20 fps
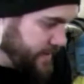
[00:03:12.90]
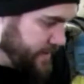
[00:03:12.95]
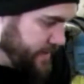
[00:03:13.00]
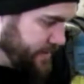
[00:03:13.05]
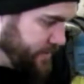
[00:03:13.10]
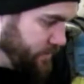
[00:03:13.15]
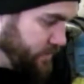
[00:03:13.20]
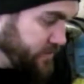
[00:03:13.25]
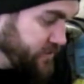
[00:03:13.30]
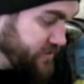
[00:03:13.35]

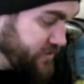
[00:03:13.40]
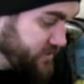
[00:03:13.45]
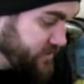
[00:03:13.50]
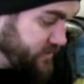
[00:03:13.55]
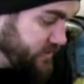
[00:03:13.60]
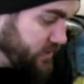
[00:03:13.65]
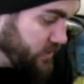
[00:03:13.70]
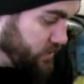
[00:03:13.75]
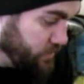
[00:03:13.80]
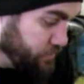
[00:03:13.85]
which is
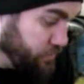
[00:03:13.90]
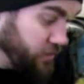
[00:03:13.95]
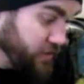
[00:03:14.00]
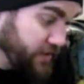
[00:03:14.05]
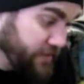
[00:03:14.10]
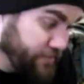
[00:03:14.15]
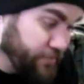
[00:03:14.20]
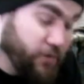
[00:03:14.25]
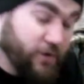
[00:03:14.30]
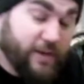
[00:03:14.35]

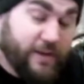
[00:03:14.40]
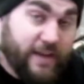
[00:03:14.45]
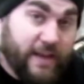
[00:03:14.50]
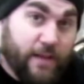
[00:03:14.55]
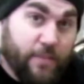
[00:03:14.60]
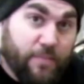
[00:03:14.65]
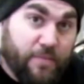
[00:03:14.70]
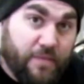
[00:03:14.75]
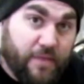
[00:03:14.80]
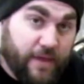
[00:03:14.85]
pretty
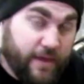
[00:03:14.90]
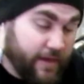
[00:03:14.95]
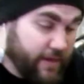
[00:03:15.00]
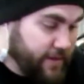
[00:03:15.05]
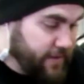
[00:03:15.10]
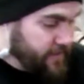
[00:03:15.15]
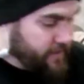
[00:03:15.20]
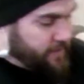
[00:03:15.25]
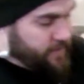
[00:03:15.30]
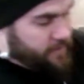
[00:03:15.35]
damn thick,
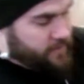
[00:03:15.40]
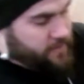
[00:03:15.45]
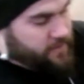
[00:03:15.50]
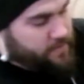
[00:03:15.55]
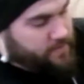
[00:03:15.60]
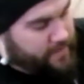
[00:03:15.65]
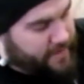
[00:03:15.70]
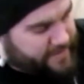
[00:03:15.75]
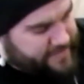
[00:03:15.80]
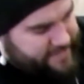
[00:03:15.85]

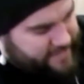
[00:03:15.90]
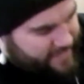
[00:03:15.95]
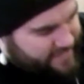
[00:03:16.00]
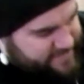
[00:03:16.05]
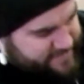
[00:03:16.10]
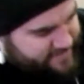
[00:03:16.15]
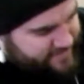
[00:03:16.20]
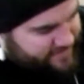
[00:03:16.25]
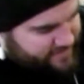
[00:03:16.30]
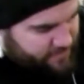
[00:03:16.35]
that test
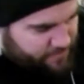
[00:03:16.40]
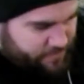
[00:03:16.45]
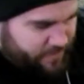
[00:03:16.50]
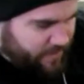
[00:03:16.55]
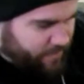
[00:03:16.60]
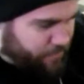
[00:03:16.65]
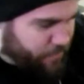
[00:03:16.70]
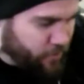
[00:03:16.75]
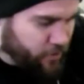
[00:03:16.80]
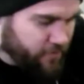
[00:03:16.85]
ended up
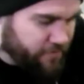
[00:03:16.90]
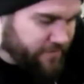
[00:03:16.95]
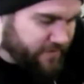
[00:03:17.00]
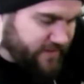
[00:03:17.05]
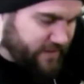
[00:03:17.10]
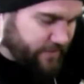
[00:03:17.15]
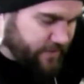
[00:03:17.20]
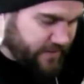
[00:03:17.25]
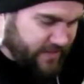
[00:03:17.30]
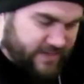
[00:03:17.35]
being perfect. I
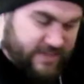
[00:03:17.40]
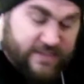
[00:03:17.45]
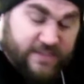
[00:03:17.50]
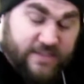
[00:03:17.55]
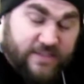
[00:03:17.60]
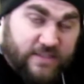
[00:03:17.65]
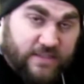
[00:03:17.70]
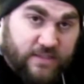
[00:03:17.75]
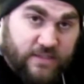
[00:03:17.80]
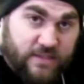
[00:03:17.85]
mean, this
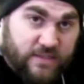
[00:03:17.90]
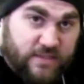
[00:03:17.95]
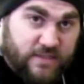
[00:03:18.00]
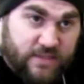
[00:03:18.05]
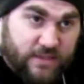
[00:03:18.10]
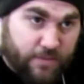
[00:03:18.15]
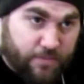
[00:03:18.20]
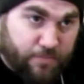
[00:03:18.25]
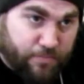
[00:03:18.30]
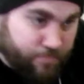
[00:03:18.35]
is
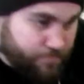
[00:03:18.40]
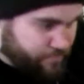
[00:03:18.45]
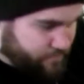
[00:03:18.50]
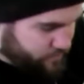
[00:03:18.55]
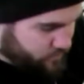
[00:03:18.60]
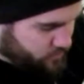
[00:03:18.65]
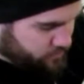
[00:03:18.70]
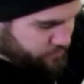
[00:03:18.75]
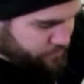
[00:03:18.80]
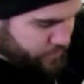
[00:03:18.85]
a
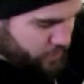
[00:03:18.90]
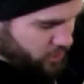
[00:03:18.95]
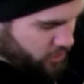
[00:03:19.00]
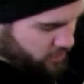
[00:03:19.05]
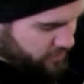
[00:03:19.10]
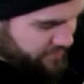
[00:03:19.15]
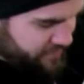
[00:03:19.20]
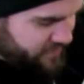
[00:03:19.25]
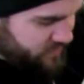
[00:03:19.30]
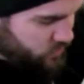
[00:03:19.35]

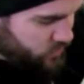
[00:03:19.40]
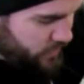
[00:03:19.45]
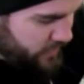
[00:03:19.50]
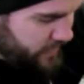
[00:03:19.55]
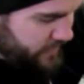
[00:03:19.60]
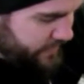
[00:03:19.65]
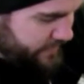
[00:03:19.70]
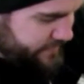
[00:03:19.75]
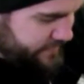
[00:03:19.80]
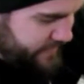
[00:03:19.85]
perfect
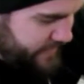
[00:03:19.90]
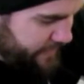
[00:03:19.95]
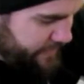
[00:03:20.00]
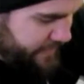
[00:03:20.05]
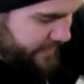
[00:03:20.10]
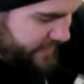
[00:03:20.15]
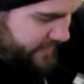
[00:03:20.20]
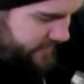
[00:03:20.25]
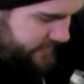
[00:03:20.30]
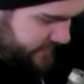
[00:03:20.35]
weld. I
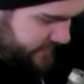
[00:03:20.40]
mean, it